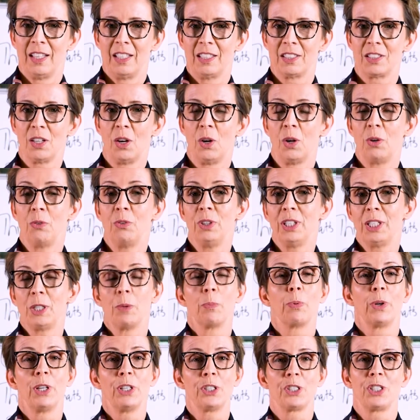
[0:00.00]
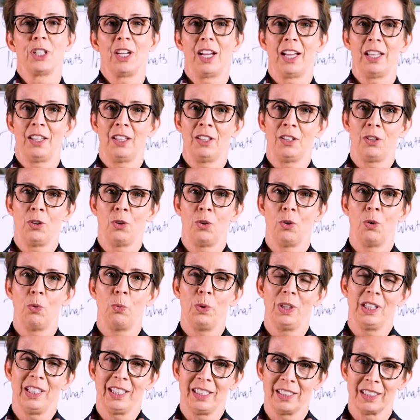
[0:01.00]
So I really appreciate your
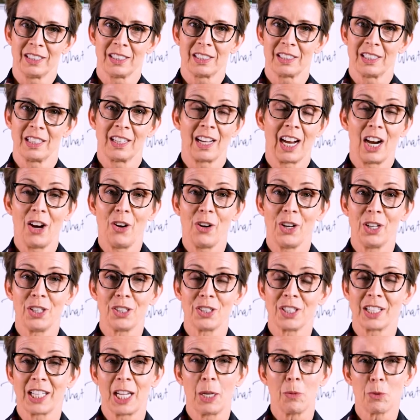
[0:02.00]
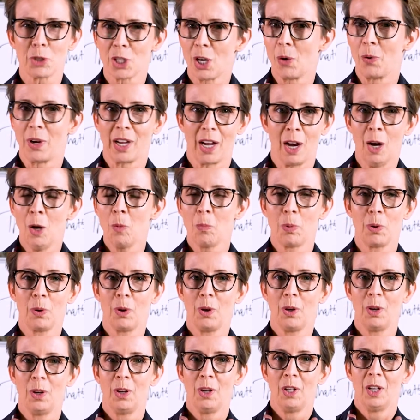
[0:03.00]
willingness and courage to keep showing up,
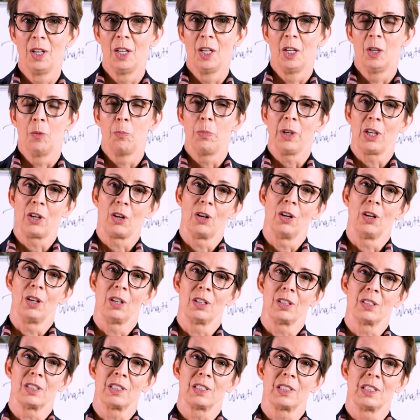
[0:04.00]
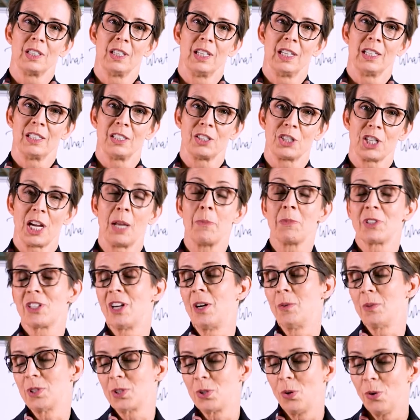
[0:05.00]
because as James and I
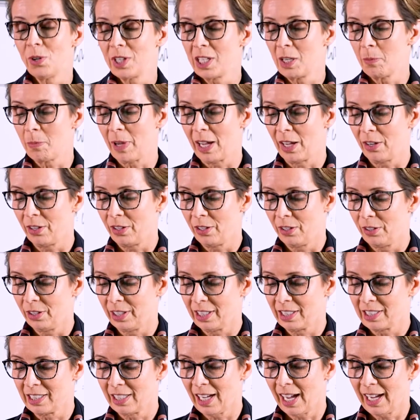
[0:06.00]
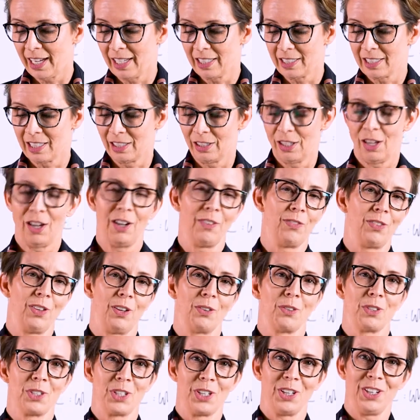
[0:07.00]
were talking about earlier today, it's a
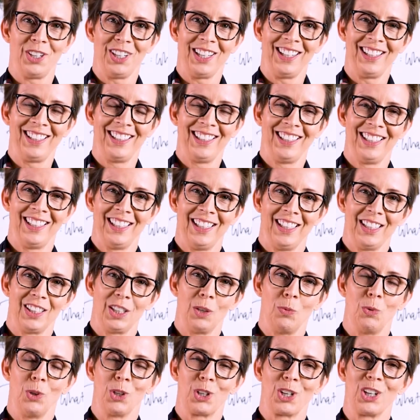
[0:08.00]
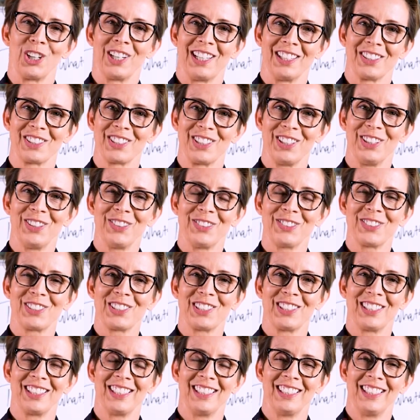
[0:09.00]
lifelong journey to work on ourselves.
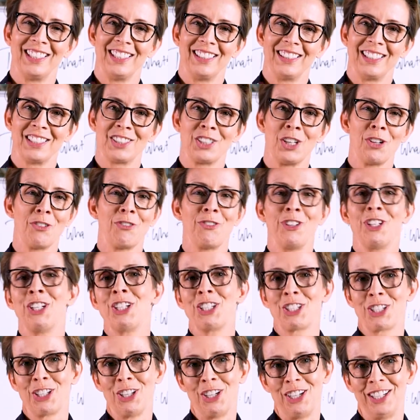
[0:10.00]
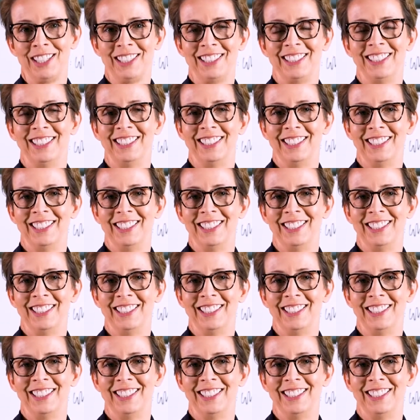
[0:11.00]
There's no finish line.